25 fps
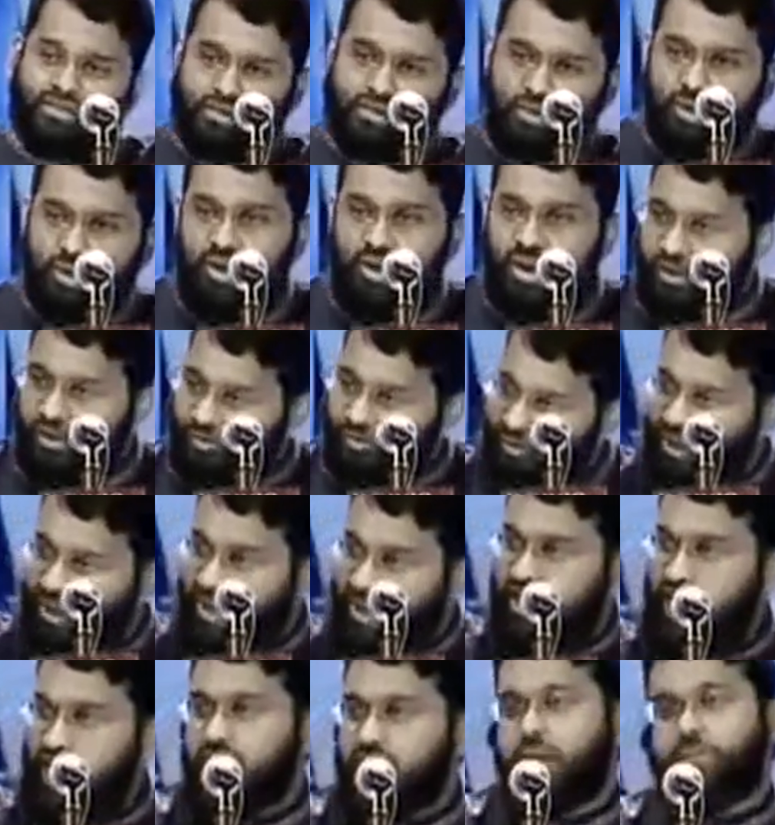you know,
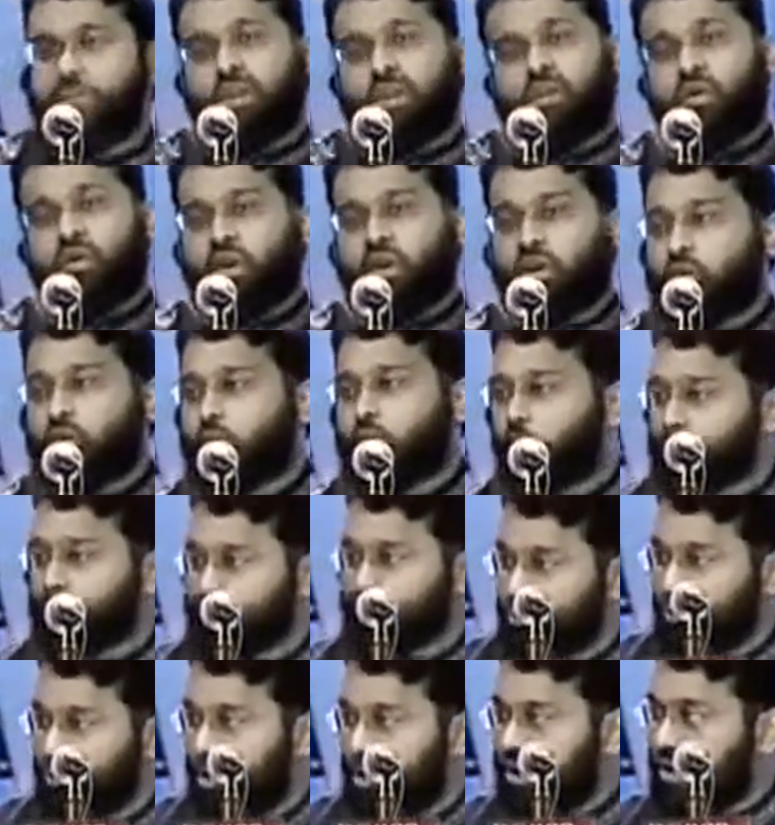forget it, I'm never going to learn
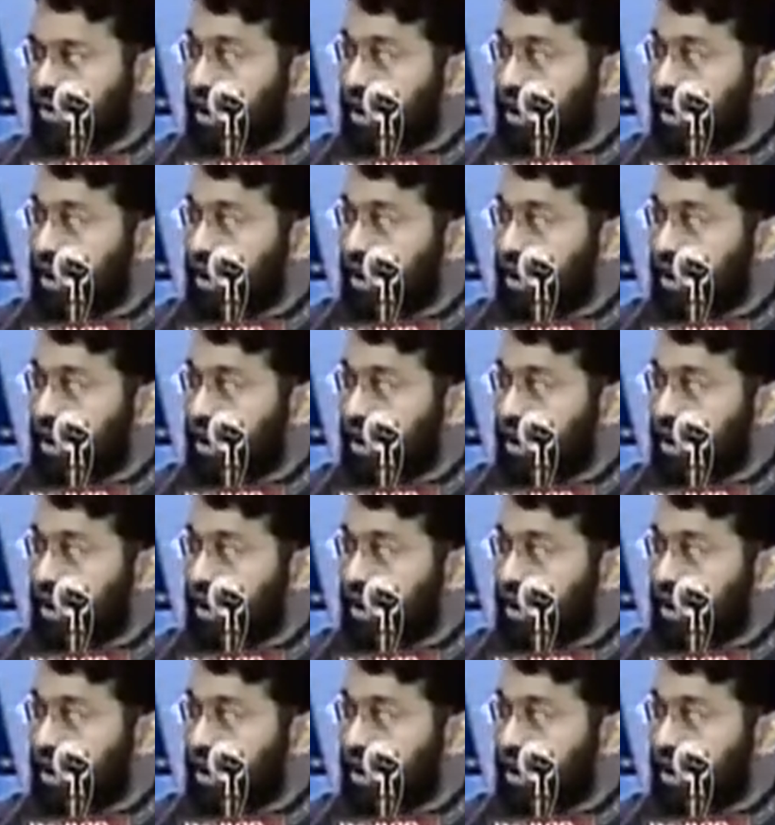to walk.